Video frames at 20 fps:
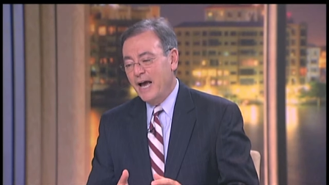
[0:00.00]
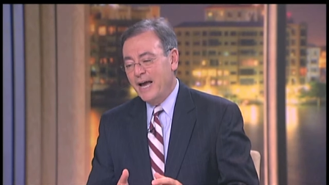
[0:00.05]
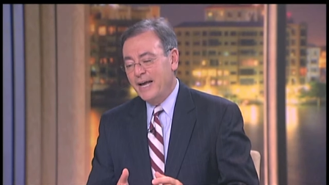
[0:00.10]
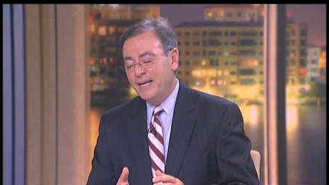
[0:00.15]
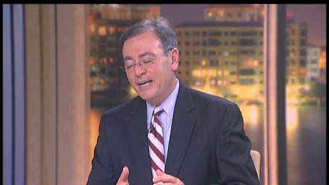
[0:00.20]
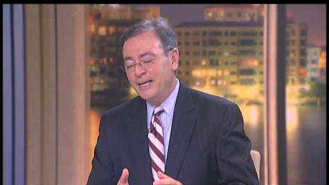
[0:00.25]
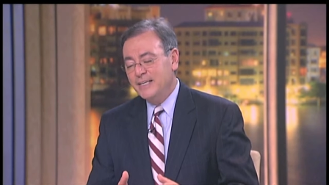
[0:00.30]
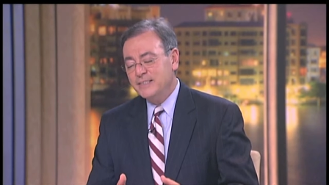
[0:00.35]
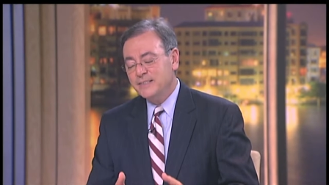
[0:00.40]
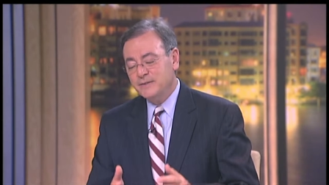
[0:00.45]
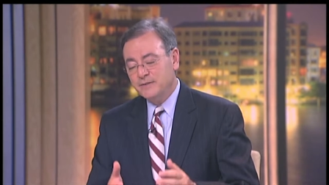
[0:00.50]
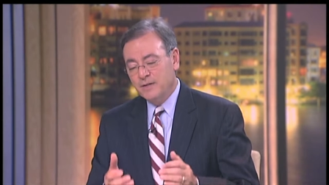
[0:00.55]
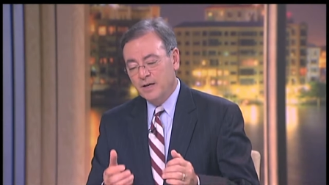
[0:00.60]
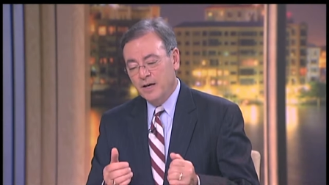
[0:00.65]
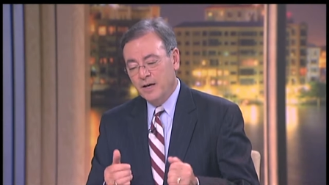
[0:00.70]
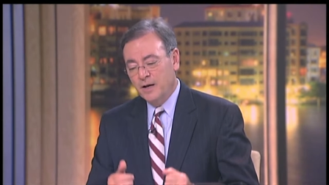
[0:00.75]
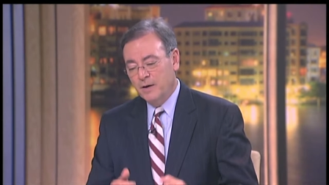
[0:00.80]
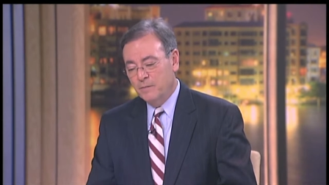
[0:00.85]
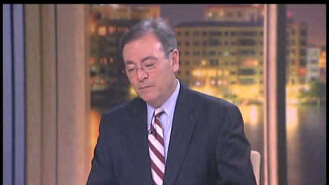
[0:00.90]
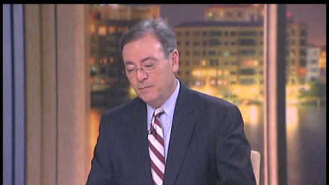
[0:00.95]
I guess,
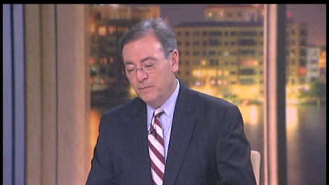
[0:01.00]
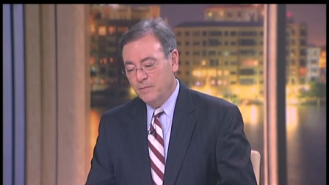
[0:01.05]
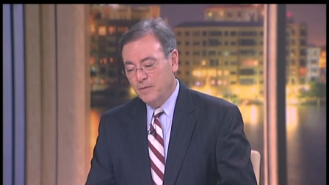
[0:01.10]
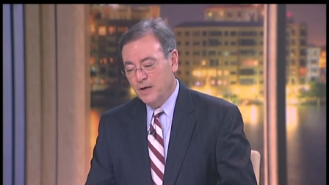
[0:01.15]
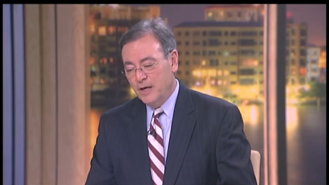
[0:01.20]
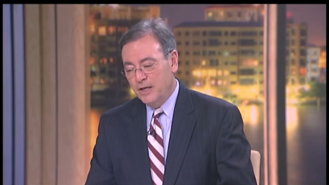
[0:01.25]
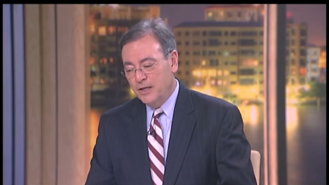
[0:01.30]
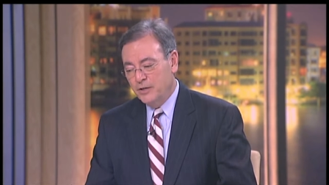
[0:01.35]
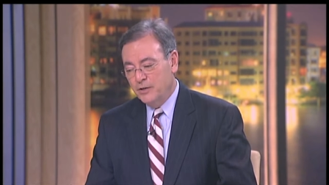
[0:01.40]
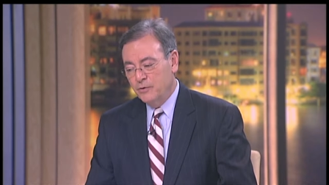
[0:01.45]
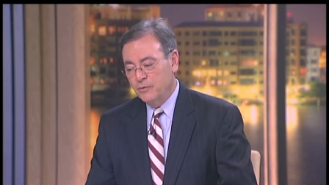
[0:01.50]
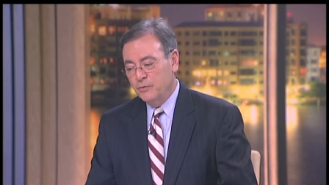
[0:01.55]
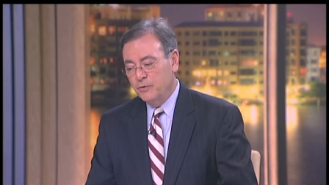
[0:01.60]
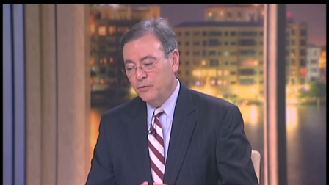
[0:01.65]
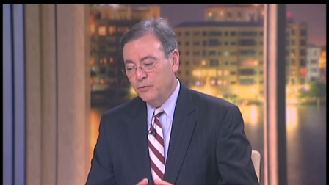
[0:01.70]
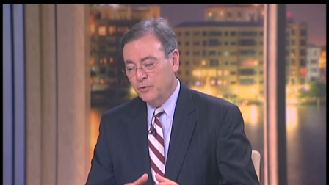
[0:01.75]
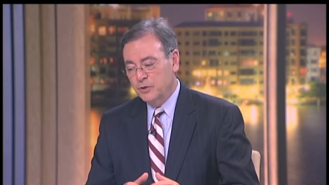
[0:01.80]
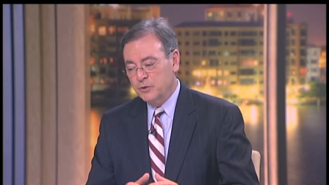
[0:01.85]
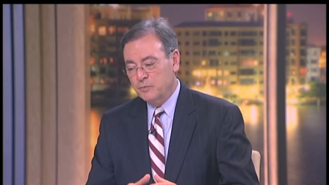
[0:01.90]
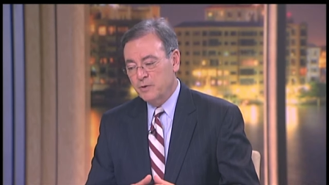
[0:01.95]
um, you know,
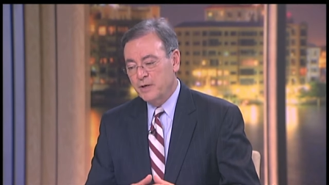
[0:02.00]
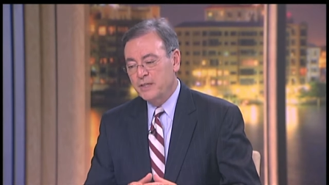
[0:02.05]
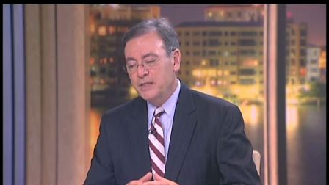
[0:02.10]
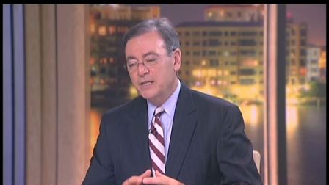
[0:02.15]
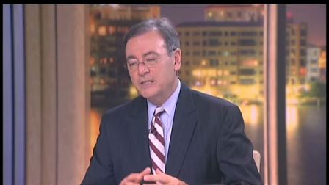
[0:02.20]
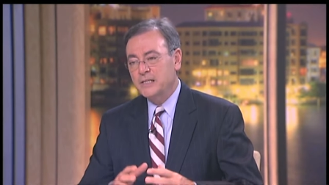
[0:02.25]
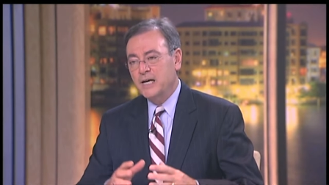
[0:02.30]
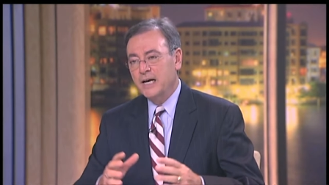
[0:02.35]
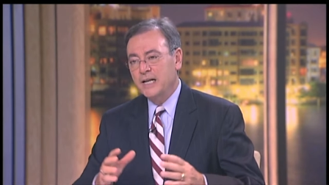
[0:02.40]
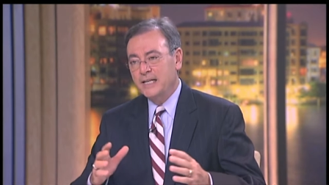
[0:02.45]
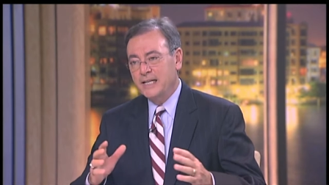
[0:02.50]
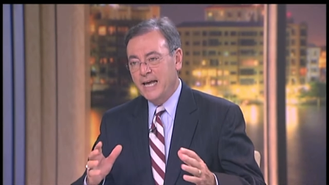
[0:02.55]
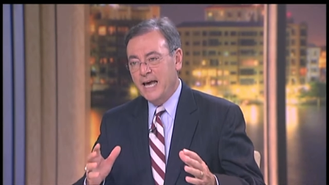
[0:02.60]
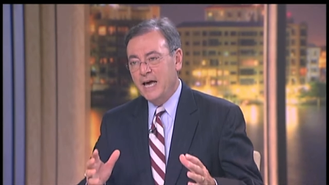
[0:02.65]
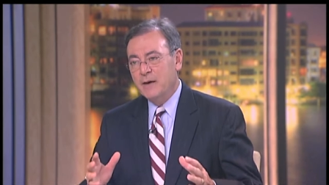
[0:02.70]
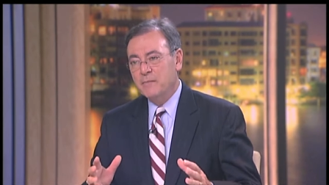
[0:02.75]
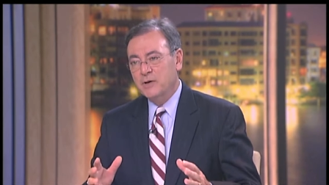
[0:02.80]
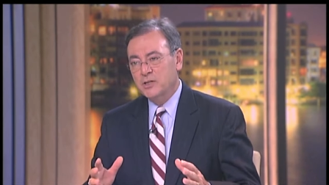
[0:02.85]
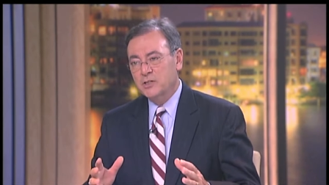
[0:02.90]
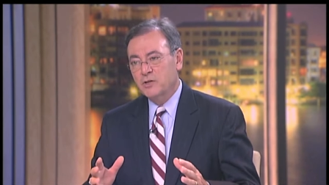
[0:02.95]
you explained the
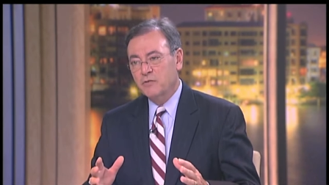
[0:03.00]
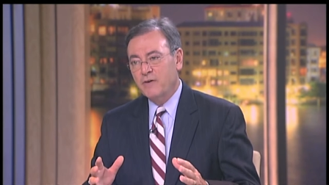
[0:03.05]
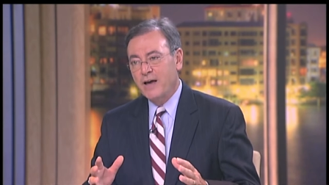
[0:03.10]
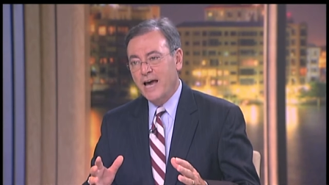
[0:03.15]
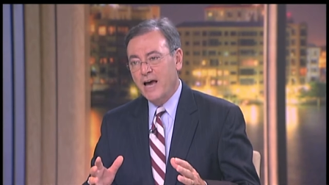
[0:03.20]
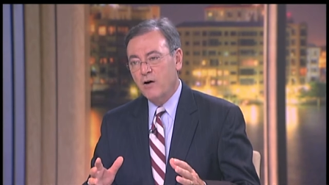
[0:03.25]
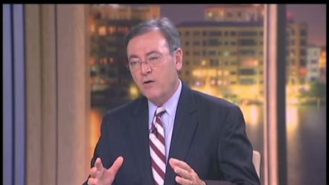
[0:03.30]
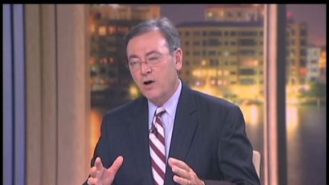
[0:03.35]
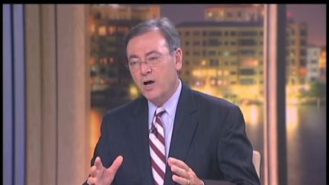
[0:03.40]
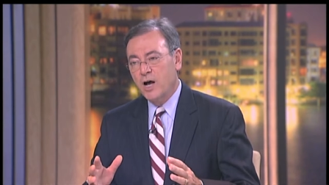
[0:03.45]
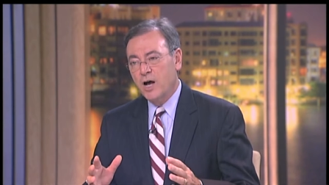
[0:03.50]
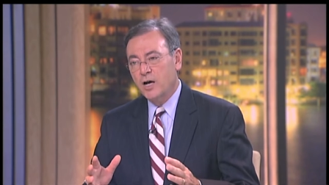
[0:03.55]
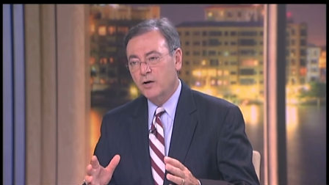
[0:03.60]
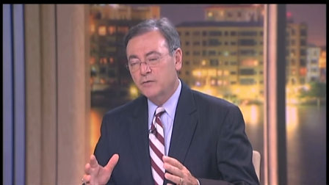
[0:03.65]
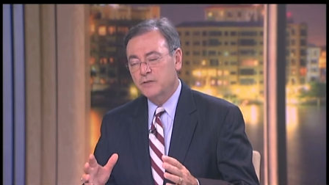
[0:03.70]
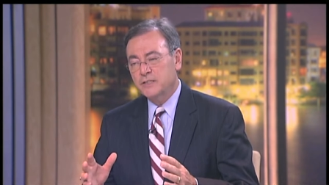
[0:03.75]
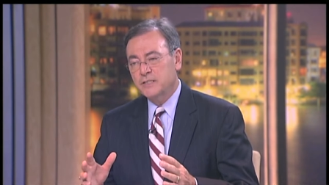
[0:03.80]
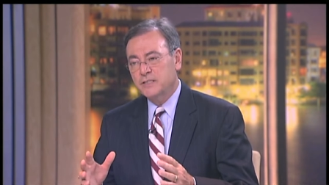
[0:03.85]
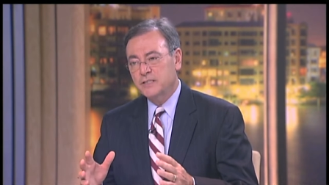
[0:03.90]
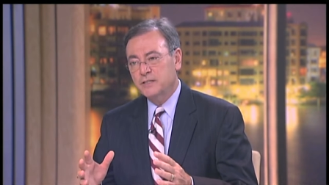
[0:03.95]
dynamics of how
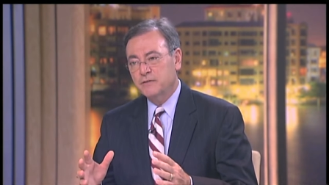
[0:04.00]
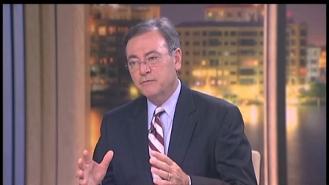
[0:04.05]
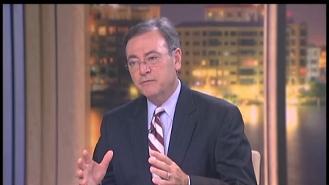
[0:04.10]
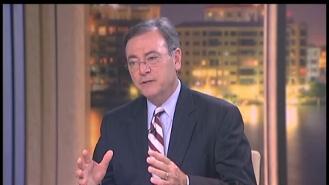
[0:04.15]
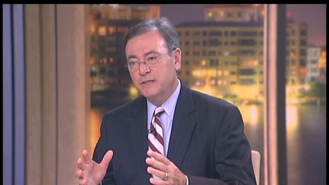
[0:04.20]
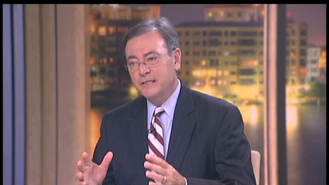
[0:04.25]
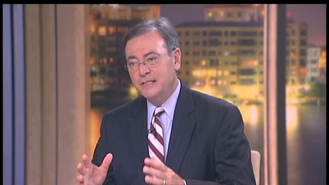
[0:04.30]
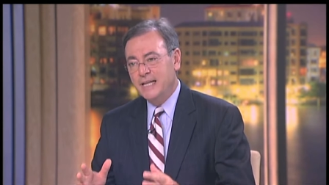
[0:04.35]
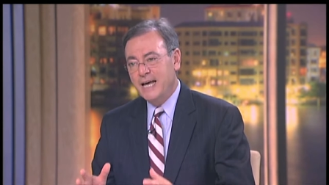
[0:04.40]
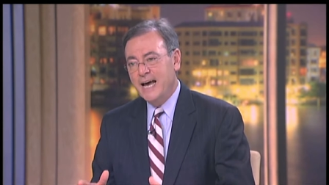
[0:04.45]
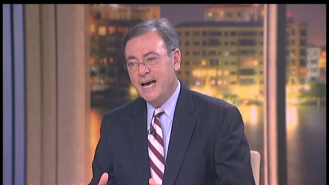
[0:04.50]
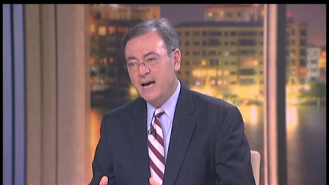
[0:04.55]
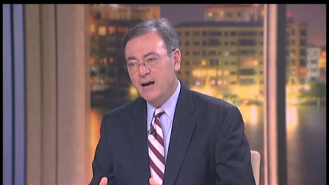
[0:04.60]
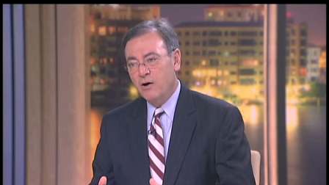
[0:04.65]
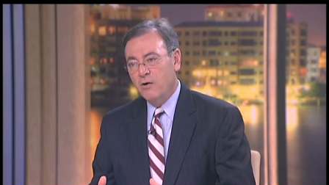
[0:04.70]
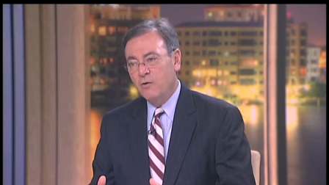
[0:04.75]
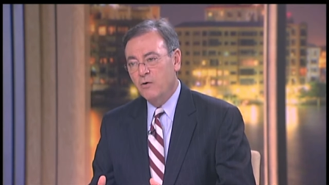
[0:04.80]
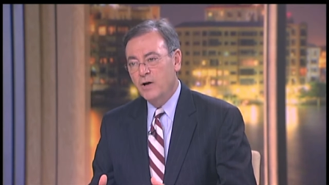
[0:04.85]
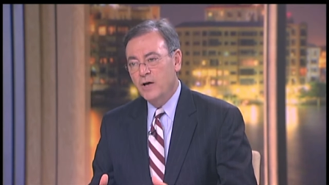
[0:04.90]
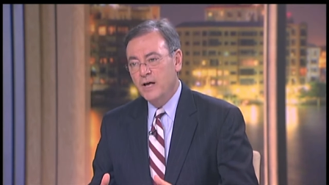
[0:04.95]
Congress is different
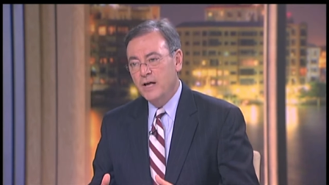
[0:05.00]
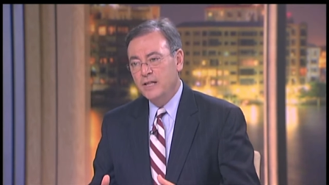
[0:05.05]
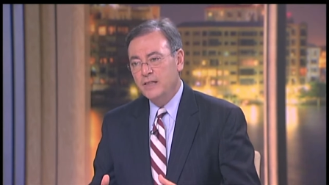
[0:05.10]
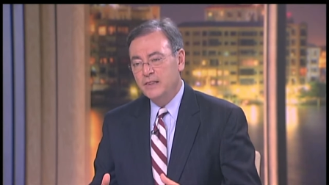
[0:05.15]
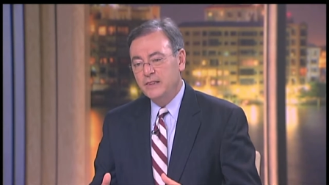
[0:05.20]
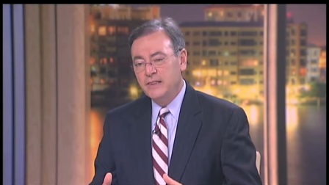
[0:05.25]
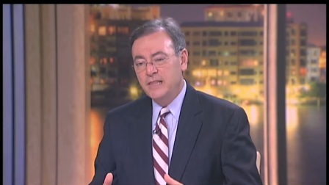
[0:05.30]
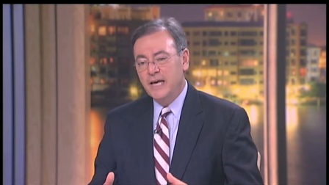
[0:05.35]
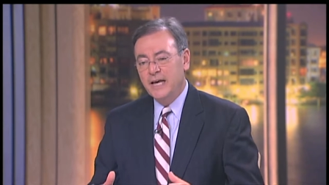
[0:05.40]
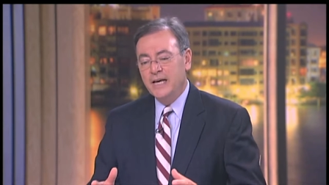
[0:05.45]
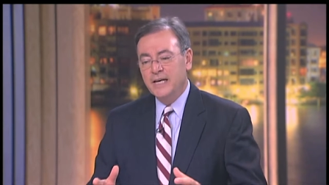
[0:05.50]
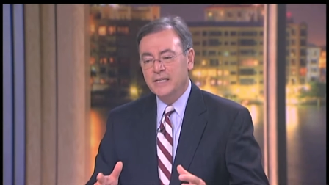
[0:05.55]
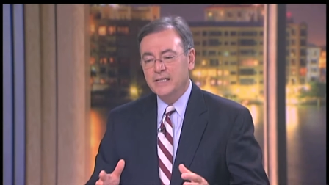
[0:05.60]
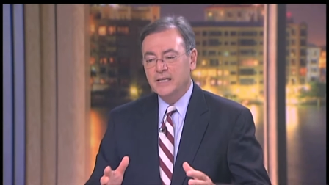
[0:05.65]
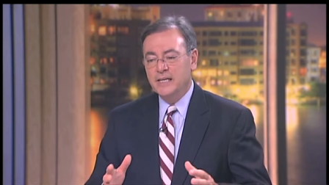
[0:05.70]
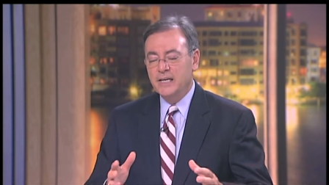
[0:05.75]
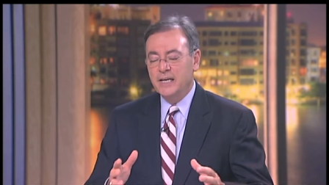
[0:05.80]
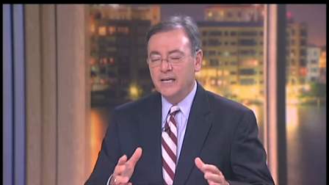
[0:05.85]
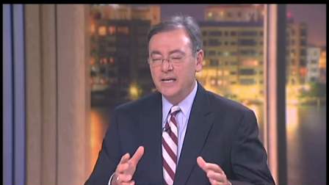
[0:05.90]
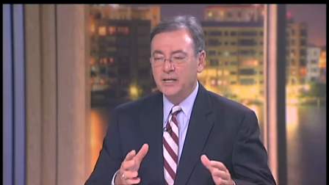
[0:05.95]
now
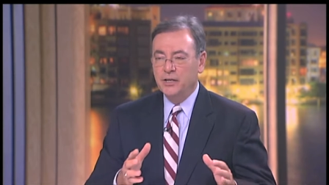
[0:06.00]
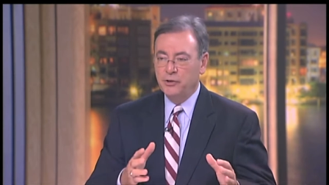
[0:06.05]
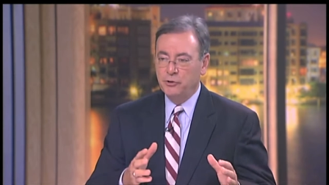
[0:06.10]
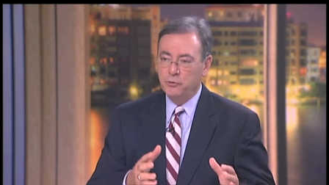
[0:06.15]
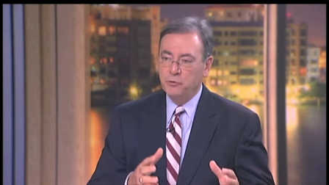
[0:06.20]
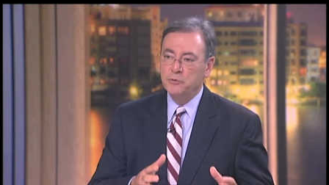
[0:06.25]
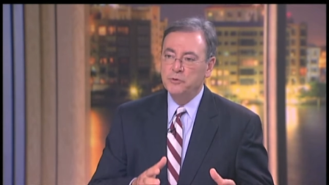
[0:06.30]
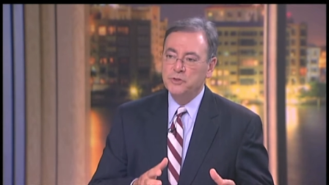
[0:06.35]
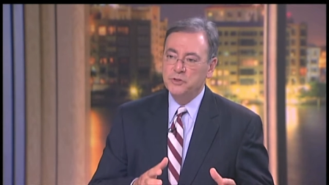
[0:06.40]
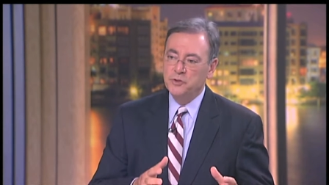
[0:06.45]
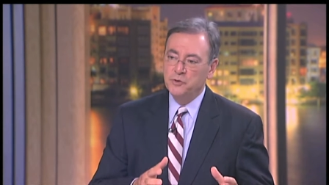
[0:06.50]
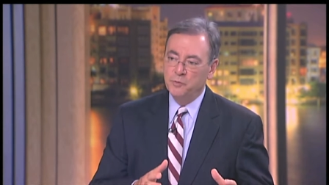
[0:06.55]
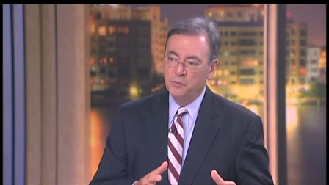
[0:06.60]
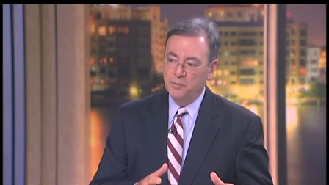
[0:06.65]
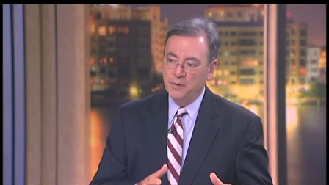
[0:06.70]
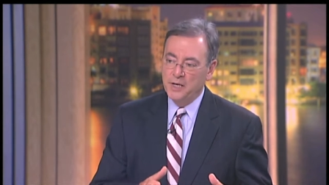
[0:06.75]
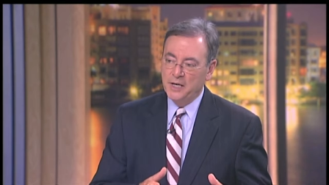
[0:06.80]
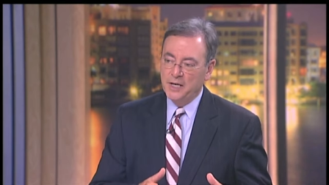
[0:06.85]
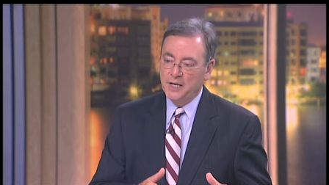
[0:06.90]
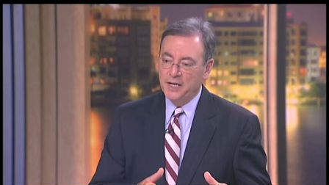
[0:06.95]
than it used to
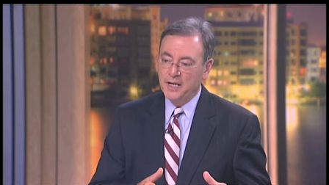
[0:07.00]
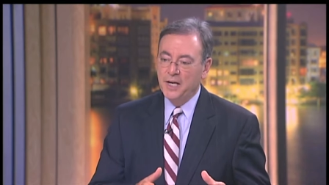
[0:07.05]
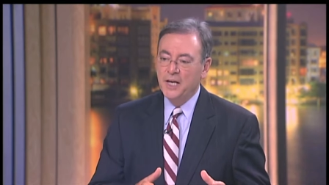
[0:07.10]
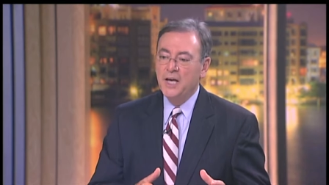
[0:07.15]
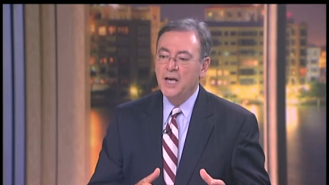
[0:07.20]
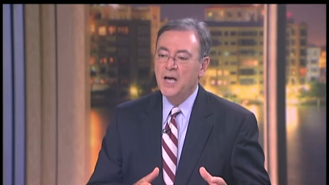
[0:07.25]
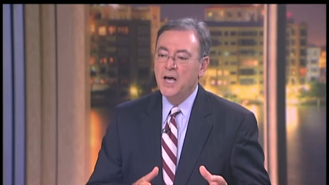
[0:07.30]
be.